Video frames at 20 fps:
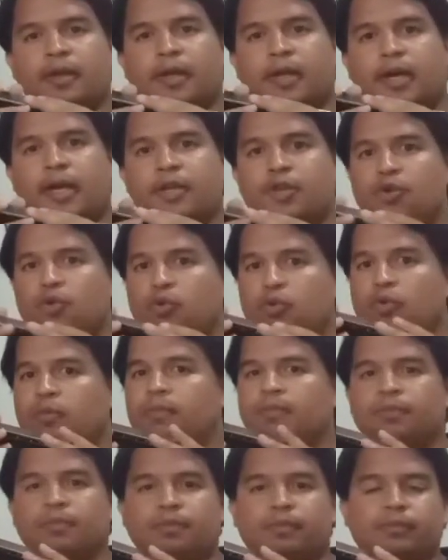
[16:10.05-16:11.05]
and you
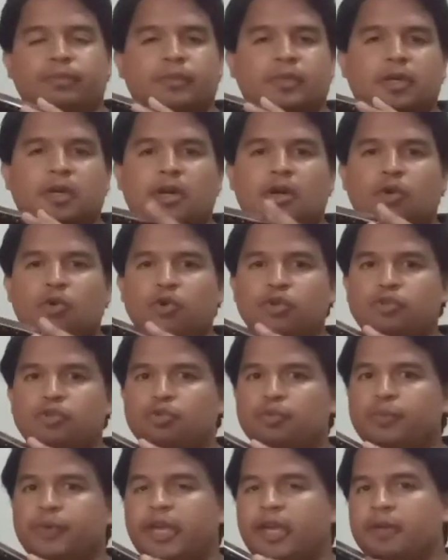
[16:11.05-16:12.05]
are going to
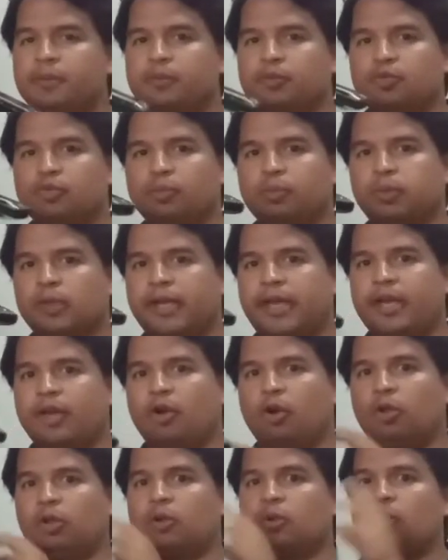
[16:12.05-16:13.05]
be able to play
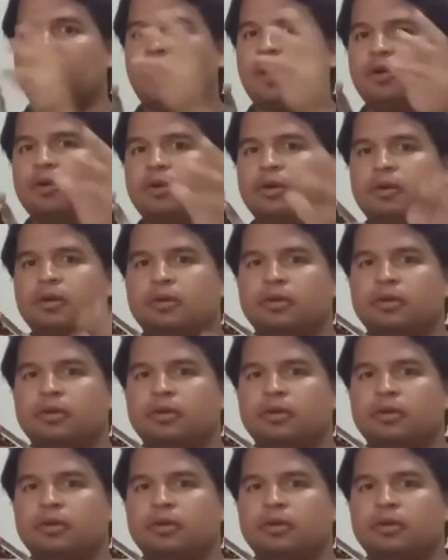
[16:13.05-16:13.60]
all around